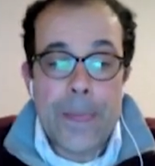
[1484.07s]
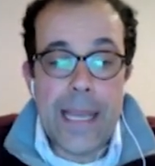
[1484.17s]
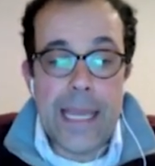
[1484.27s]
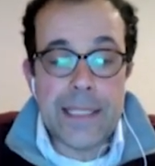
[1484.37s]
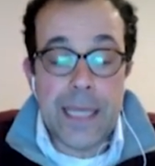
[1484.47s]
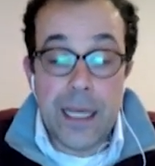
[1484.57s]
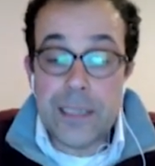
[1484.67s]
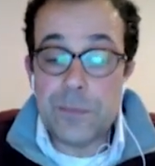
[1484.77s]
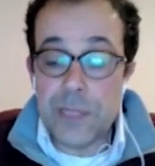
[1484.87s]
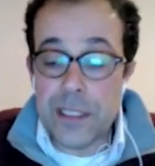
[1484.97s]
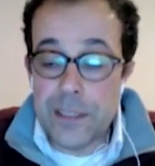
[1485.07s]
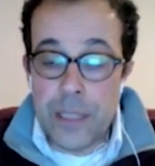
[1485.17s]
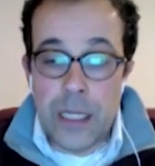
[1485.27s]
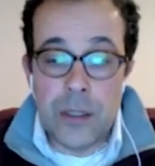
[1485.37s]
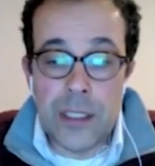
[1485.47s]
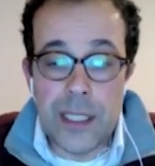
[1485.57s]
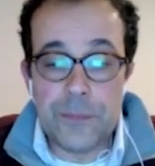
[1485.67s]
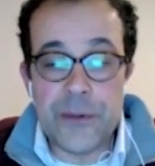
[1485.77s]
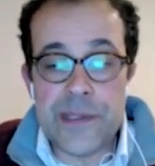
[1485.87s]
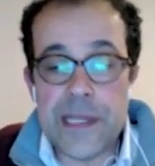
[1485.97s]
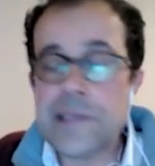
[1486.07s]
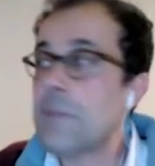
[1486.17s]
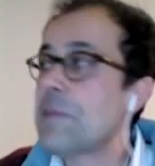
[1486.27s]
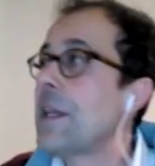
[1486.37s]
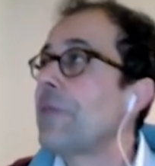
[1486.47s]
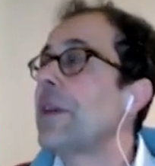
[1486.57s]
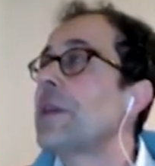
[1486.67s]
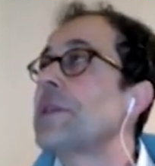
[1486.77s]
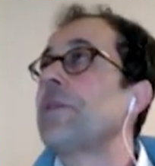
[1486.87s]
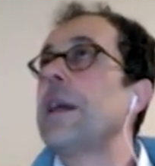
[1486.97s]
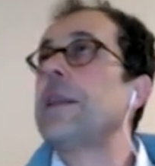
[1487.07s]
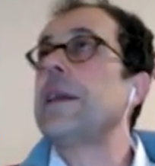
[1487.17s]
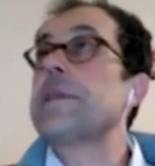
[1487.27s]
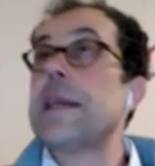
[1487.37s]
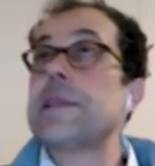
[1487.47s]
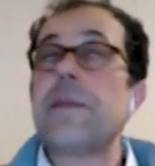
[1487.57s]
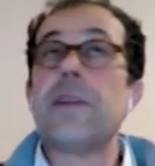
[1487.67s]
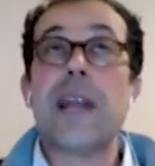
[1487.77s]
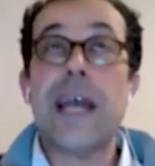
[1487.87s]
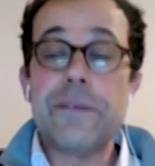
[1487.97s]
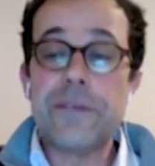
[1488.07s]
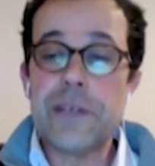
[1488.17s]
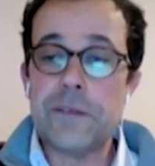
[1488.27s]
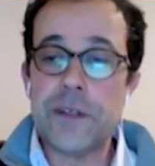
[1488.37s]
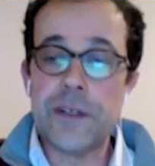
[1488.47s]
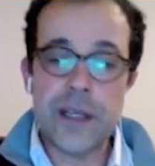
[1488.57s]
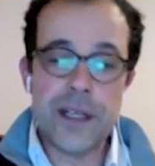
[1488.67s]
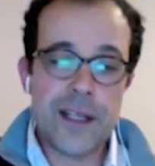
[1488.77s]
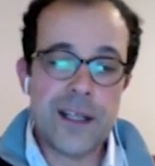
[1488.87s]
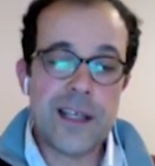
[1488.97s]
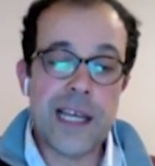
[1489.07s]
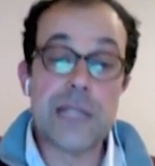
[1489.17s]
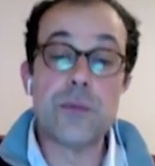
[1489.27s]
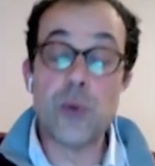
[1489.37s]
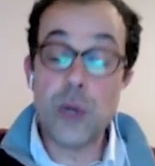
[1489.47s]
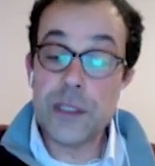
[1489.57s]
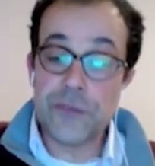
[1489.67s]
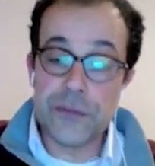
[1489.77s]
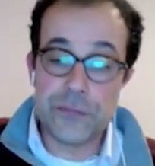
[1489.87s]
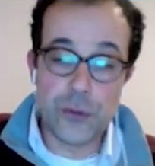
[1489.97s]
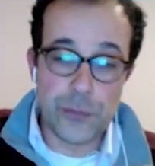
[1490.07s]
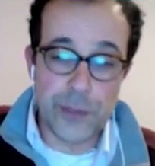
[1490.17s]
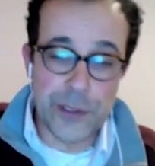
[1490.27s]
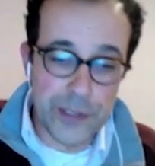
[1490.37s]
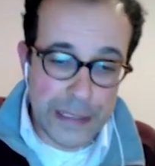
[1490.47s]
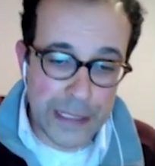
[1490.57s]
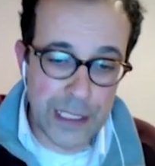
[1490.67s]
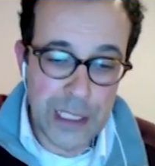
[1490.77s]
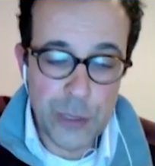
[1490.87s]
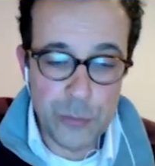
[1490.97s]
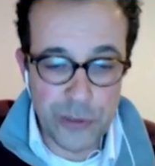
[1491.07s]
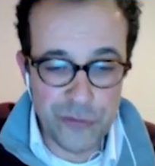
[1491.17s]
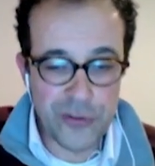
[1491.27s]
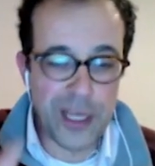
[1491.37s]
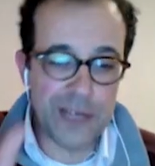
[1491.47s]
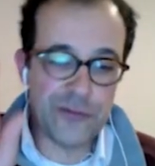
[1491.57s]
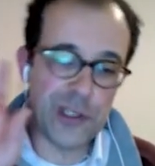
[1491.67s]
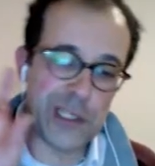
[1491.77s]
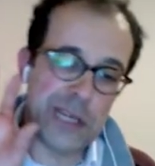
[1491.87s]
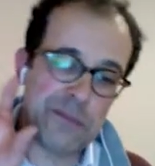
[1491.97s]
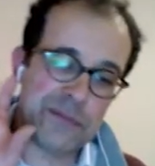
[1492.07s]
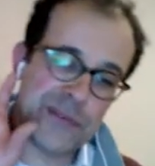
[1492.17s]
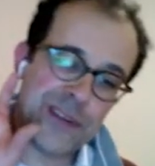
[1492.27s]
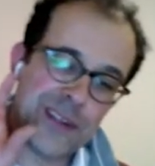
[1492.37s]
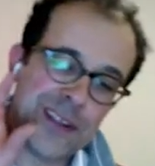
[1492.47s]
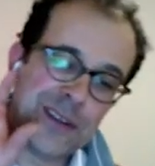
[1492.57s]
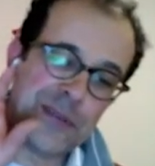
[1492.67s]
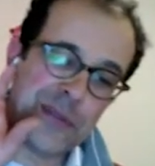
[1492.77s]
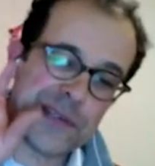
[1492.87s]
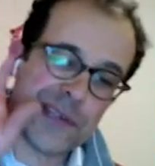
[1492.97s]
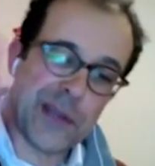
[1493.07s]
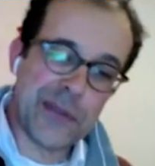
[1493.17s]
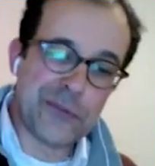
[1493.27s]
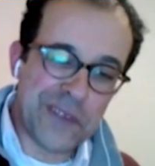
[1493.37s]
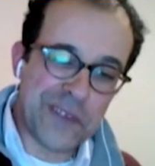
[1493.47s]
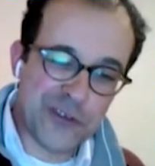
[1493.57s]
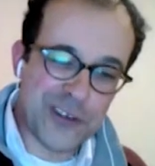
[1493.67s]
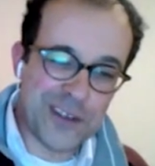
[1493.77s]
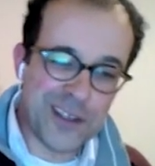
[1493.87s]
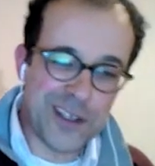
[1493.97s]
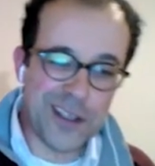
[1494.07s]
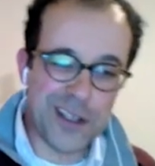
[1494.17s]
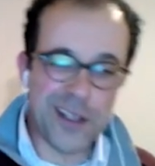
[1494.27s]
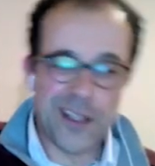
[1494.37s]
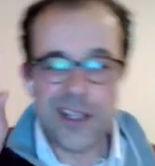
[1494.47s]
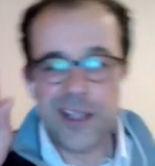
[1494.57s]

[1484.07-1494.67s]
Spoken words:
And ultimately Baha'u'lláh presents himself in his writings as the life giver and world reformer, which actually gives this other vision,